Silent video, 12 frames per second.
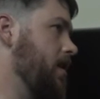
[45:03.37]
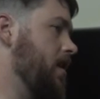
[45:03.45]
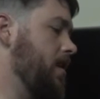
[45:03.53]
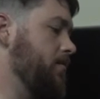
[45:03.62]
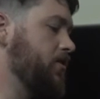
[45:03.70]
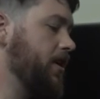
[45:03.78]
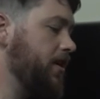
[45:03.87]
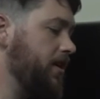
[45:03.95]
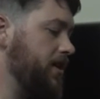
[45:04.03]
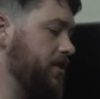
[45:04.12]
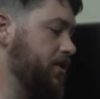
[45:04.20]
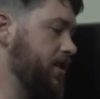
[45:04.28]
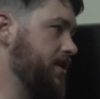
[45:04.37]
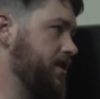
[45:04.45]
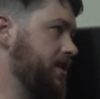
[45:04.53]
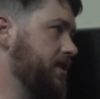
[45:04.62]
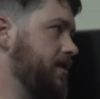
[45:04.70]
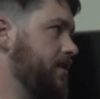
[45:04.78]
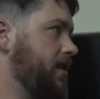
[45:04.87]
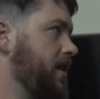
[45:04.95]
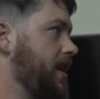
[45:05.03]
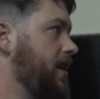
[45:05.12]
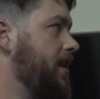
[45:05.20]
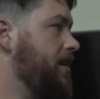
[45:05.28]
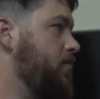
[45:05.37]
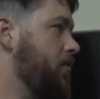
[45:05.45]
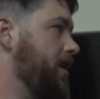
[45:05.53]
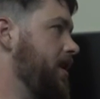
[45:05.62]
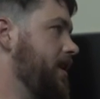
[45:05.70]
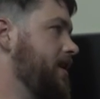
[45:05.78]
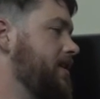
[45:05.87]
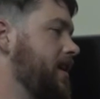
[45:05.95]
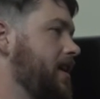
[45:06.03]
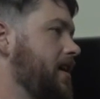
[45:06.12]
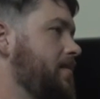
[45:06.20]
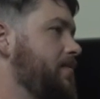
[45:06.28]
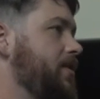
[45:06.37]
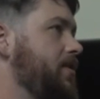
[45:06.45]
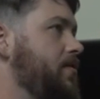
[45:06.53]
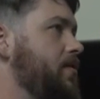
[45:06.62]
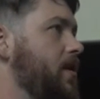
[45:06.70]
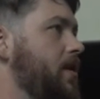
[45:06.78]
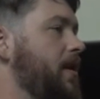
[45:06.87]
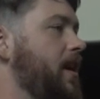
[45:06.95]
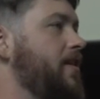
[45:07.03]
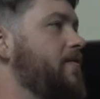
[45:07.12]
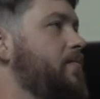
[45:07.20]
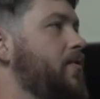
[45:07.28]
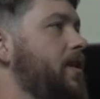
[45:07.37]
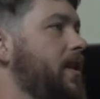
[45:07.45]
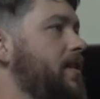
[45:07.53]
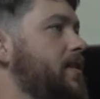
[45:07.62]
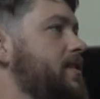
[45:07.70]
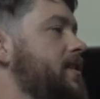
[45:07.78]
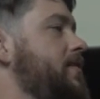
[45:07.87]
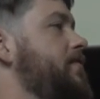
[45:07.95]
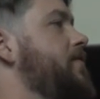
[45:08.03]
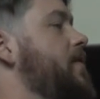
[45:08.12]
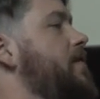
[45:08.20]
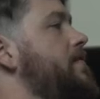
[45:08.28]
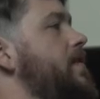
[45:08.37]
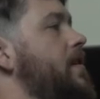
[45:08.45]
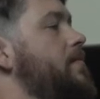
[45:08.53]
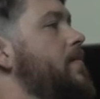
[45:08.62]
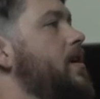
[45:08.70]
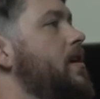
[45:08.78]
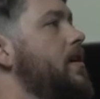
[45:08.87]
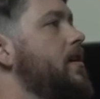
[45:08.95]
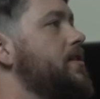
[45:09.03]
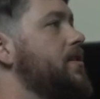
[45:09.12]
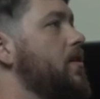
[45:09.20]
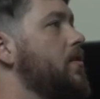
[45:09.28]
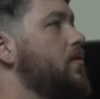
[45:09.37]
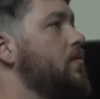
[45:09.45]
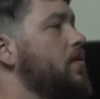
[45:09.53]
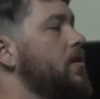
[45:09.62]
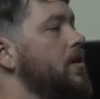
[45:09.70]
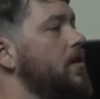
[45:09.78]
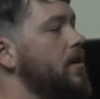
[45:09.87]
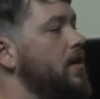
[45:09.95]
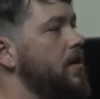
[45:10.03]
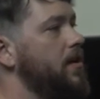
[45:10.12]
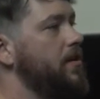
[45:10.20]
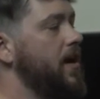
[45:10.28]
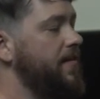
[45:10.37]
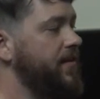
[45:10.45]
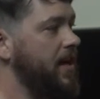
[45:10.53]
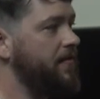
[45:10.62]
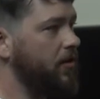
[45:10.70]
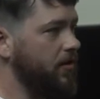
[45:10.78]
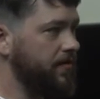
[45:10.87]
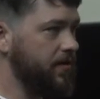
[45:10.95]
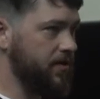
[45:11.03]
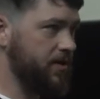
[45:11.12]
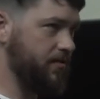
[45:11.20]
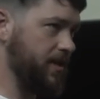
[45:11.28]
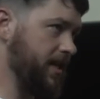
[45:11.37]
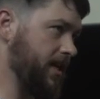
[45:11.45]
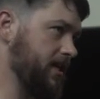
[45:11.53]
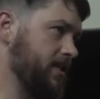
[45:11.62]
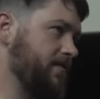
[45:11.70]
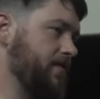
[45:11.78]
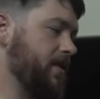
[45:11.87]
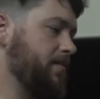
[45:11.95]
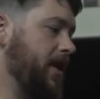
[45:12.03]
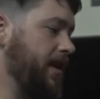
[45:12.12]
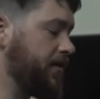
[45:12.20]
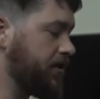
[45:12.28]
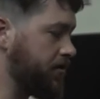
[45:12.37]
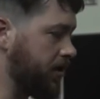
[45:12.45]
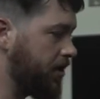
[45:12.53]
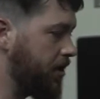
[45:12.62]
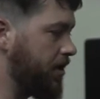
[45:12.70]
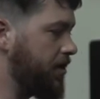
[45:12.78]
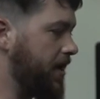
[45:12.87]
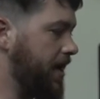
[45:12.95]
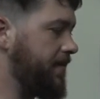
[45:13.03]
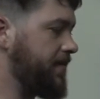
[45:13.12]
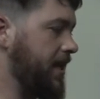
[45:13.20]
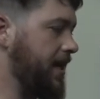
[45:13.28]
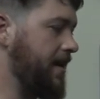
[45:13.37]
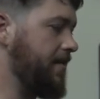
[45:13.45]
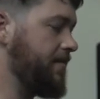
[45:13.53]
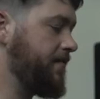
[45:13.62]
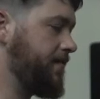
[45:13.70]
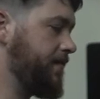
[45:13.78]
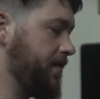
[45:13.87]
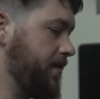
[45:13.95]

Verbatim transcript: um, trigger is just at any point in time, you are kind of putting this in front of them. So you have to have all of those three things for the behavior to occur. You have to have